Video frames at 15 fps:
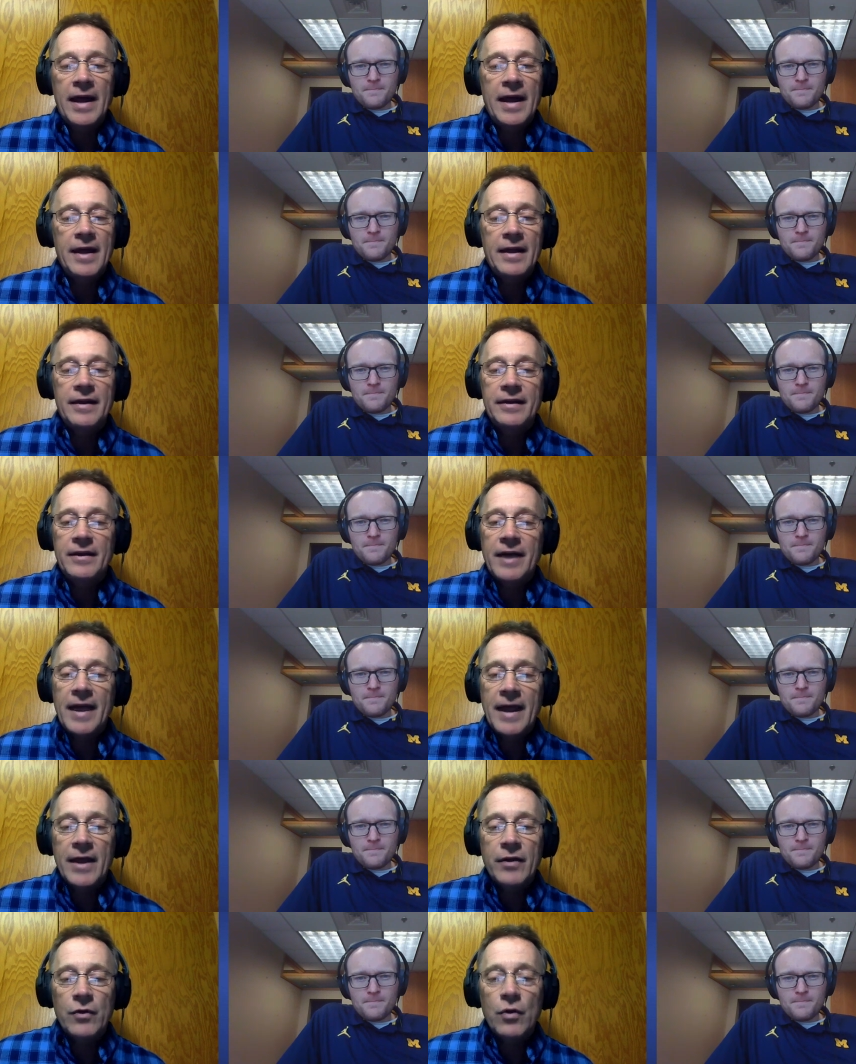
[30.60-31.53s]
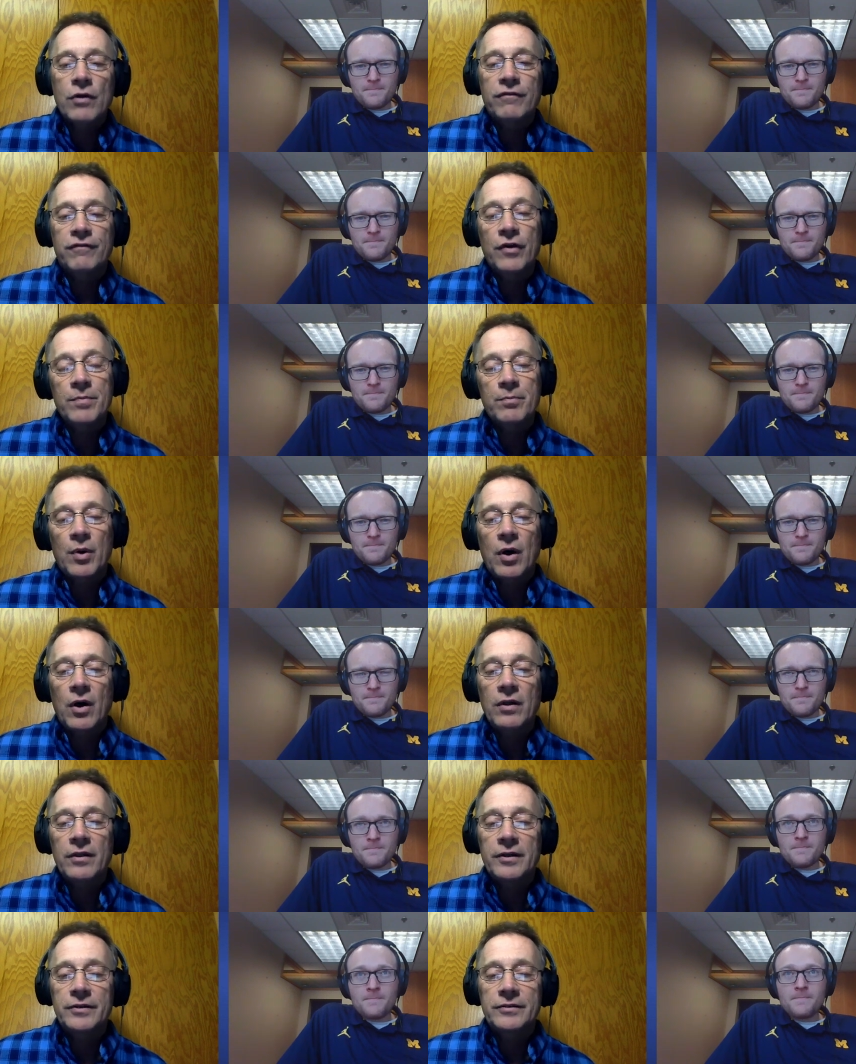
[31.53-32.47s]
Speaker 1: and and or
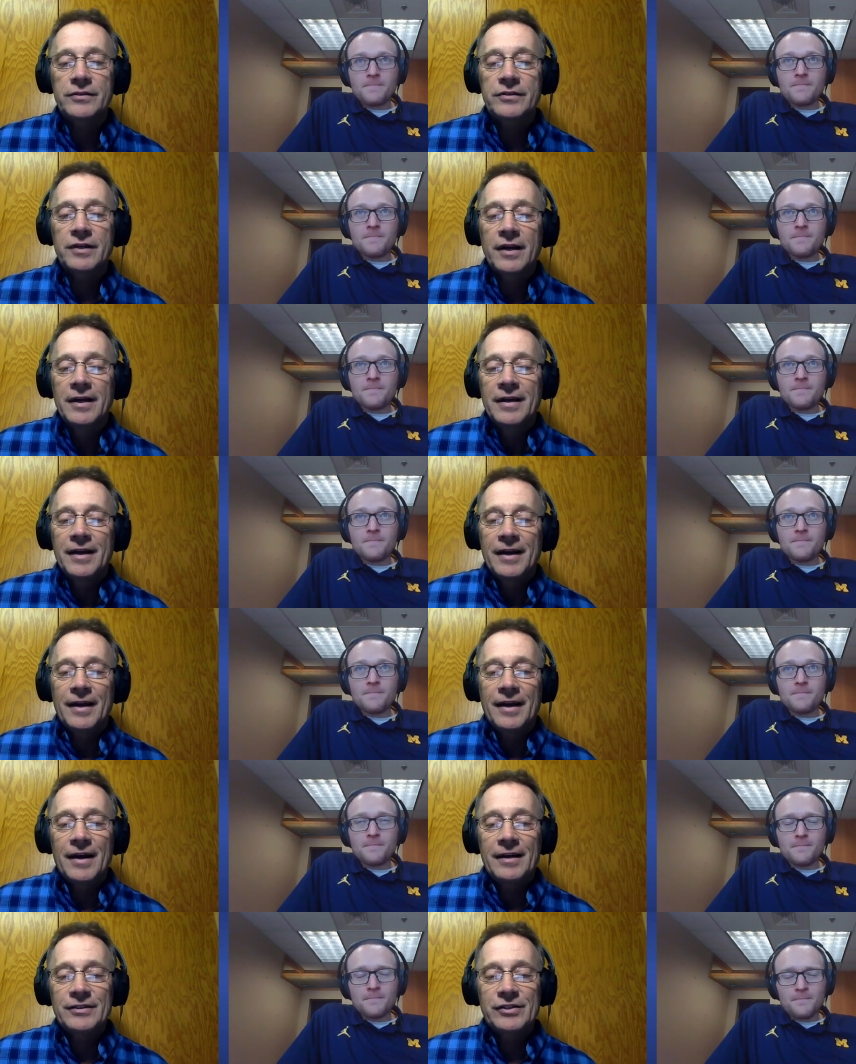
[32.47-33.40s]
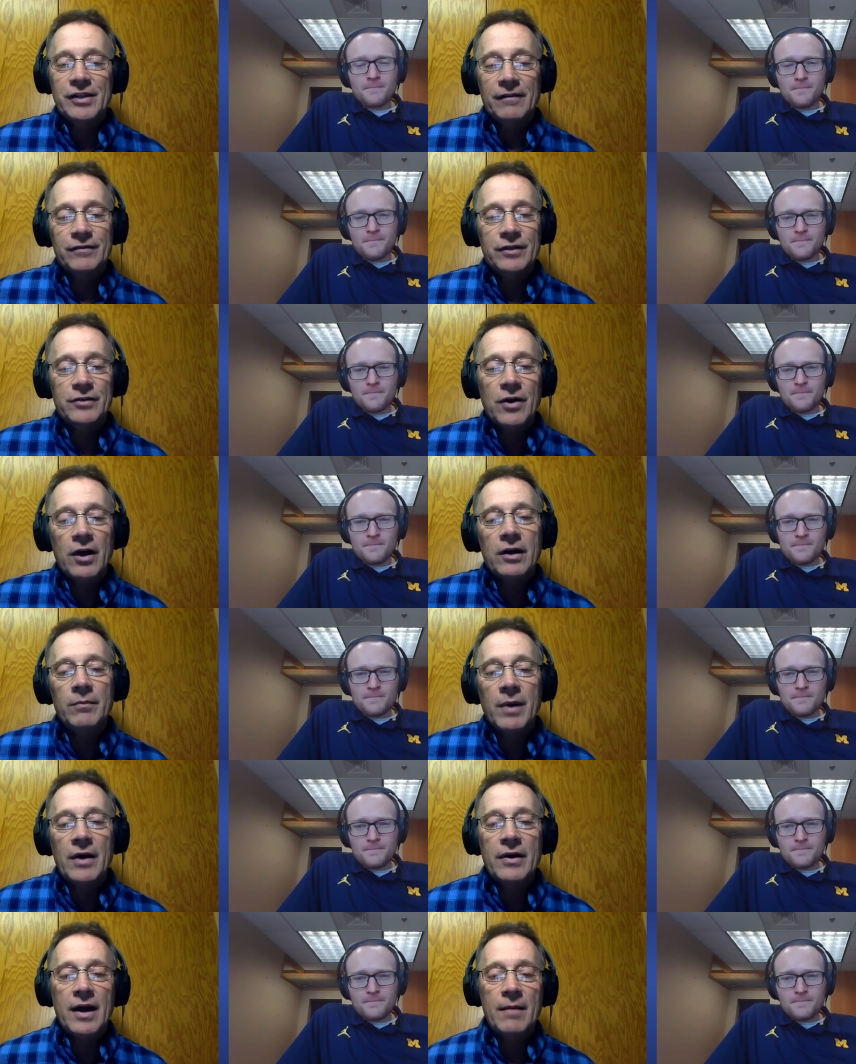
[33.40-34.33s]
football. There's uh, stuff to talk
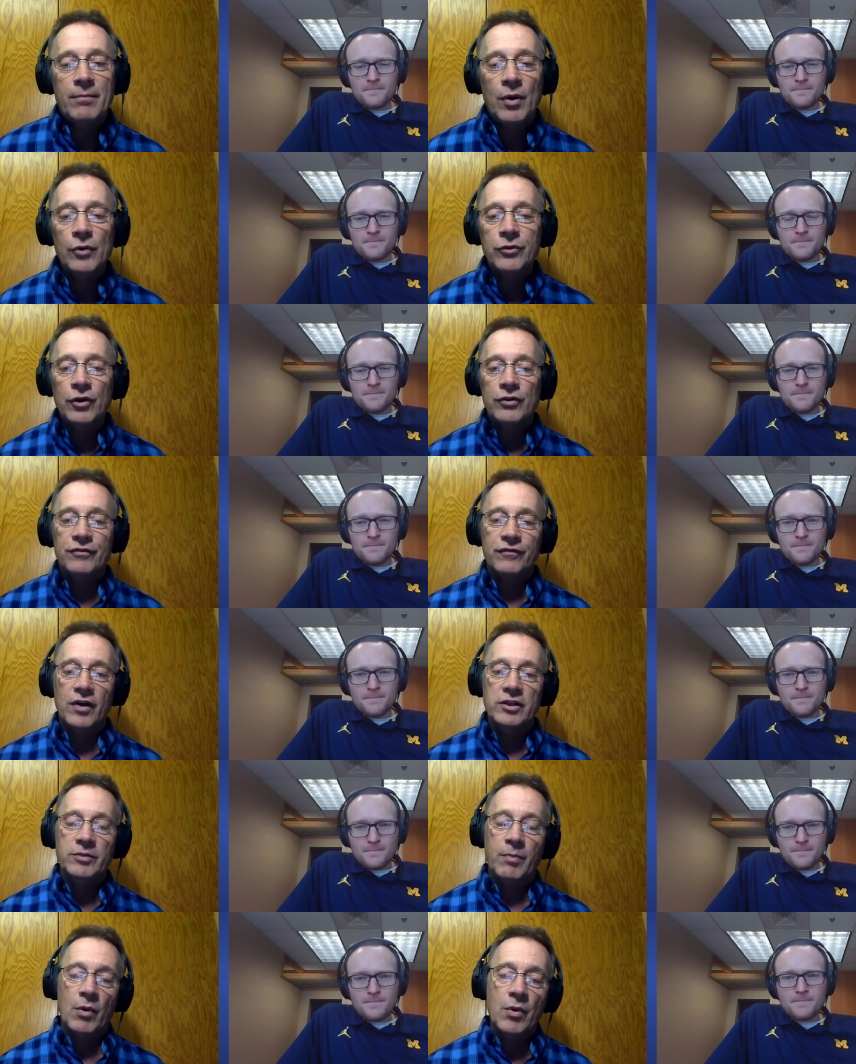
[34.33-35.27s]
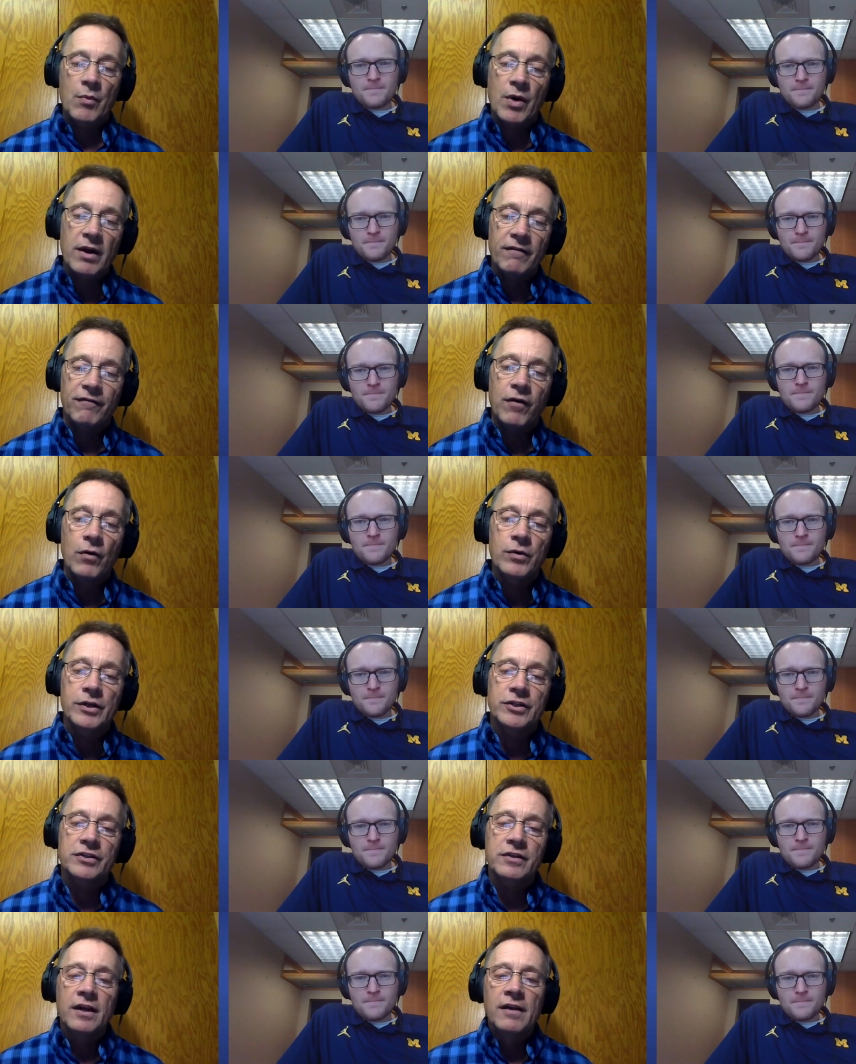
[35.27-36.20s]
about on both those fronts, but we want to
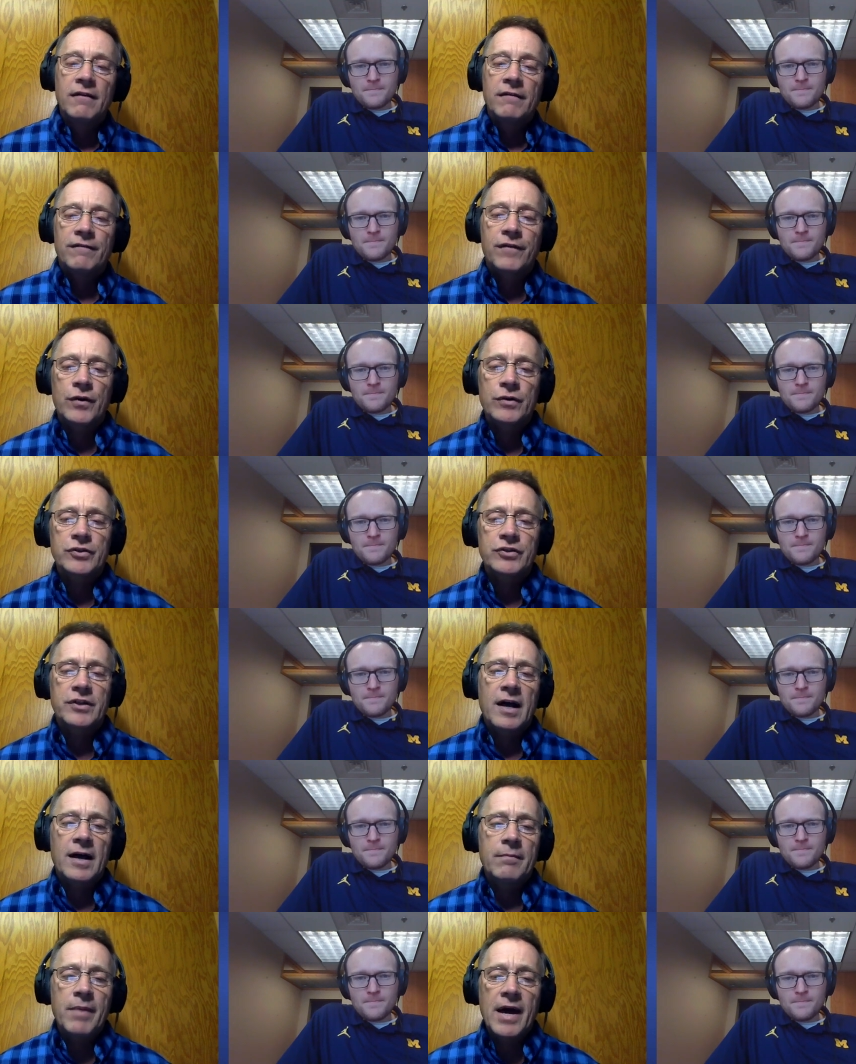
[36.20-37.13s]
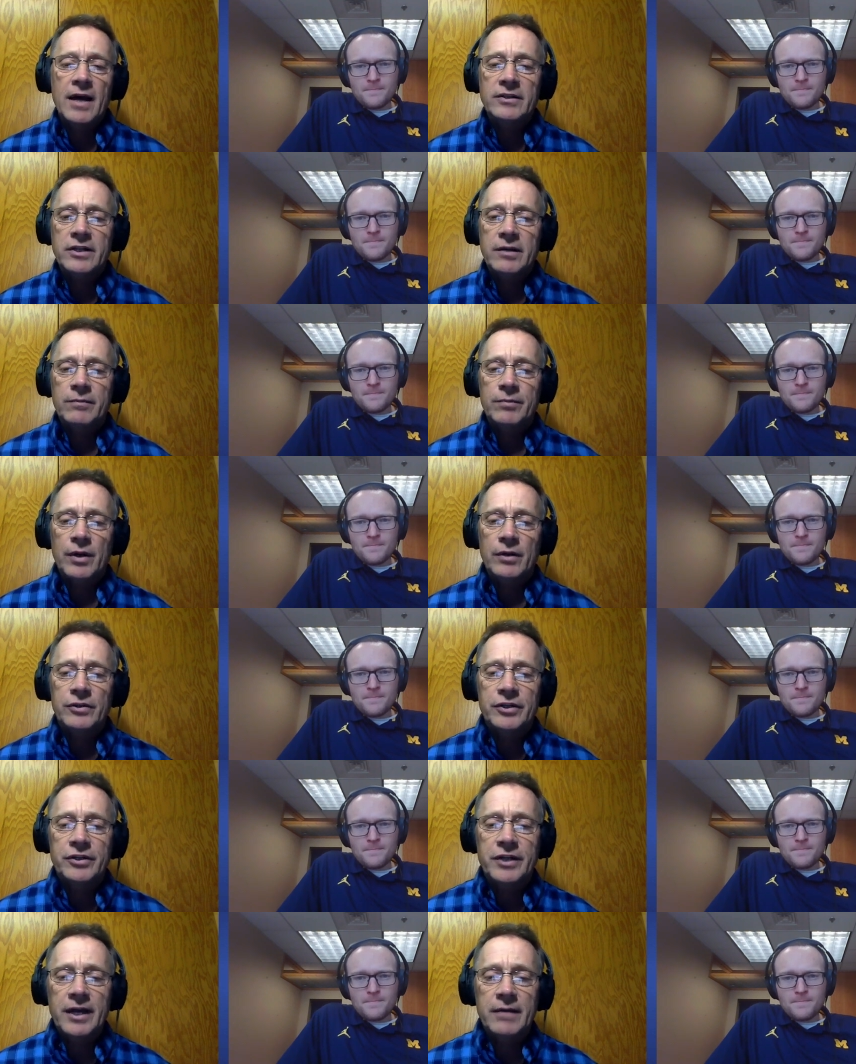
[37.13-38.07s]
focus first on basketball
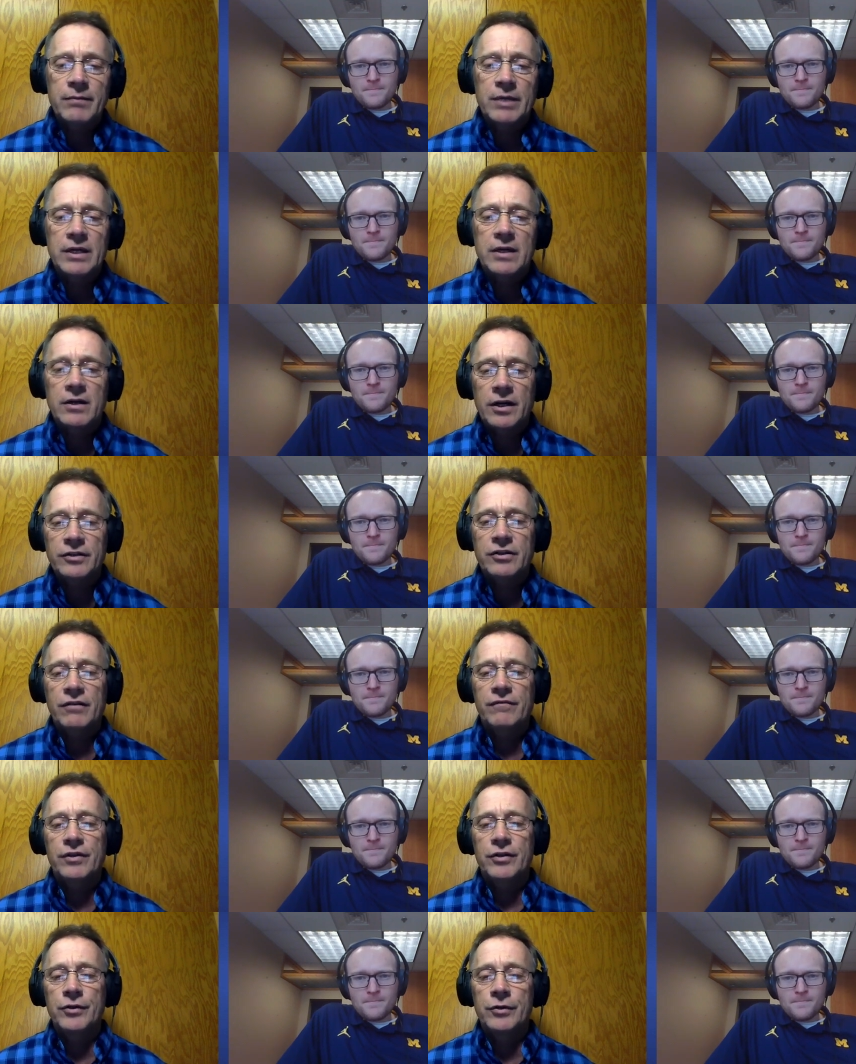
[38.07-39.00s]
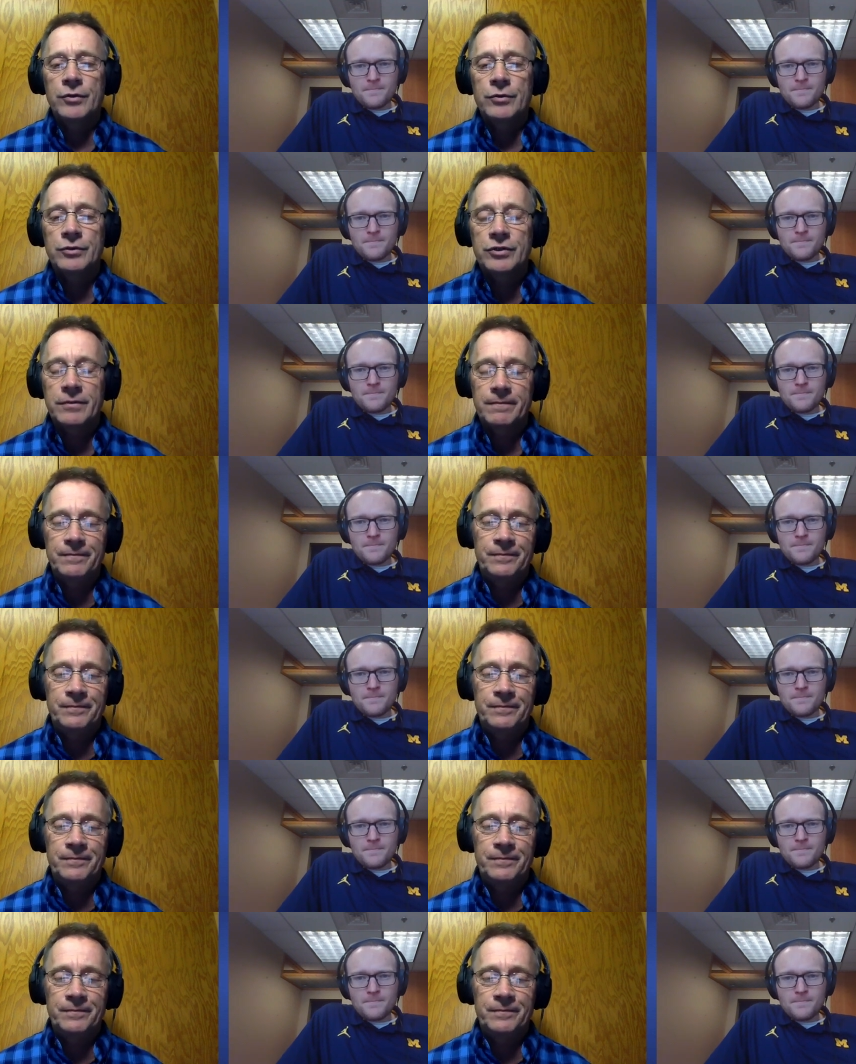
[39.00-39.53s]
today because of the news